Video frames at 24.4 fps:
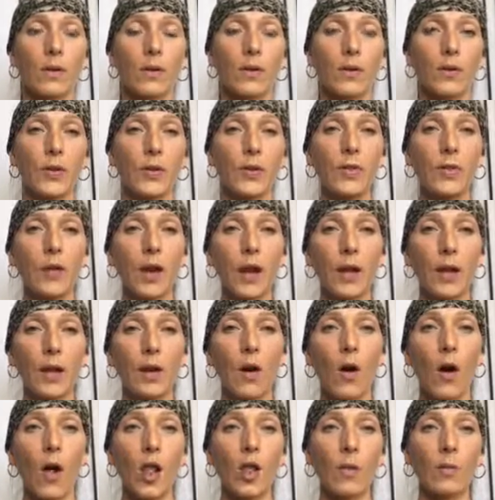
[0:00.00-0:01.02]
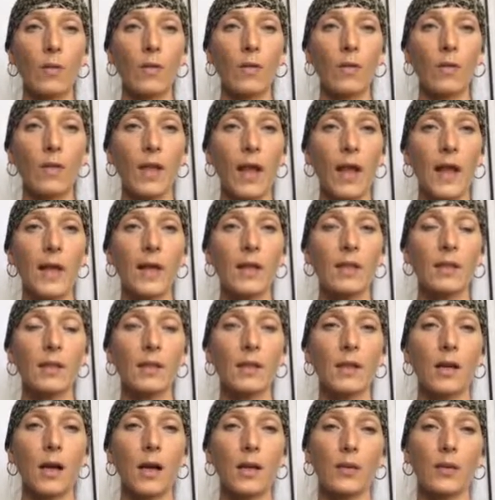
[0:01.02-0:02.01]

So you've got a column of light